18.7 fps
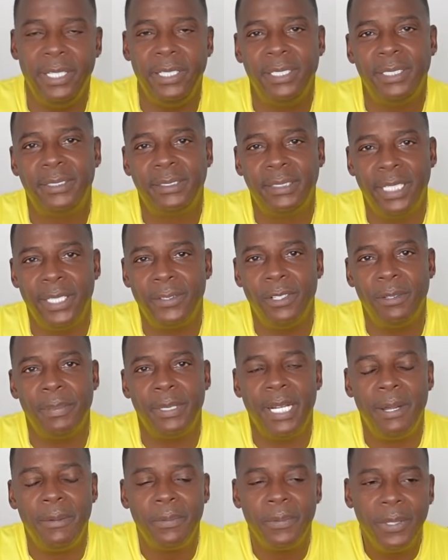and etc. But
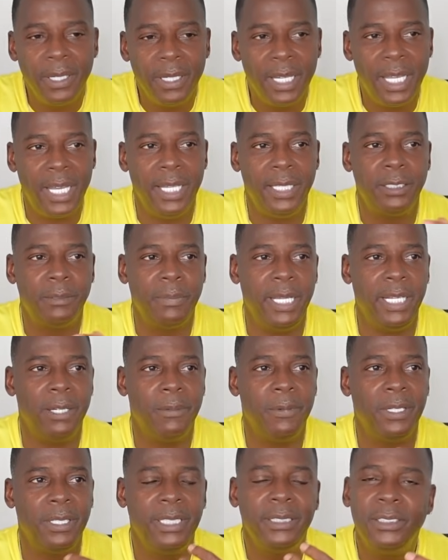I realized, man, a
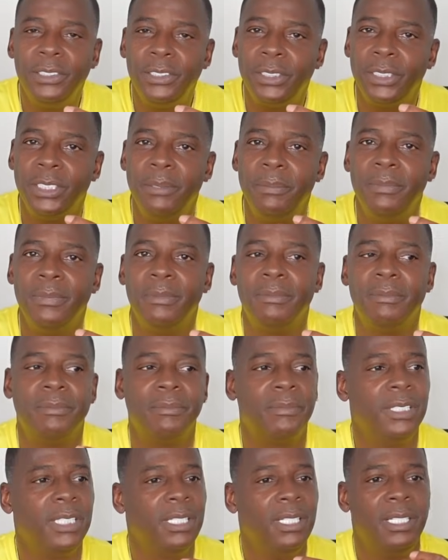relationship,
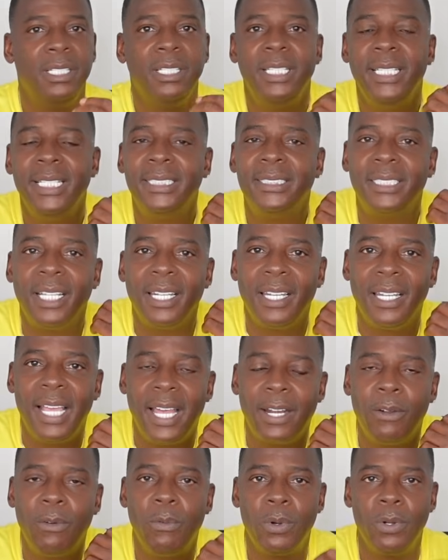it's a
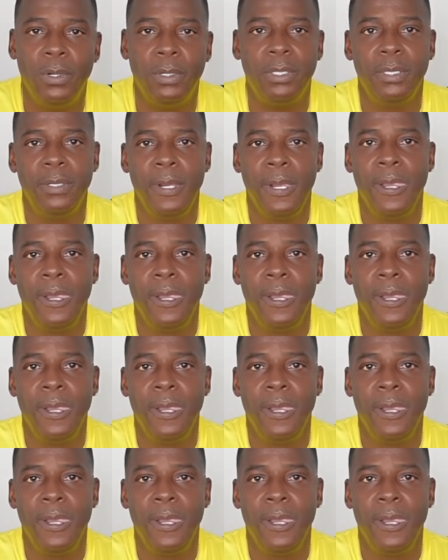lot of work.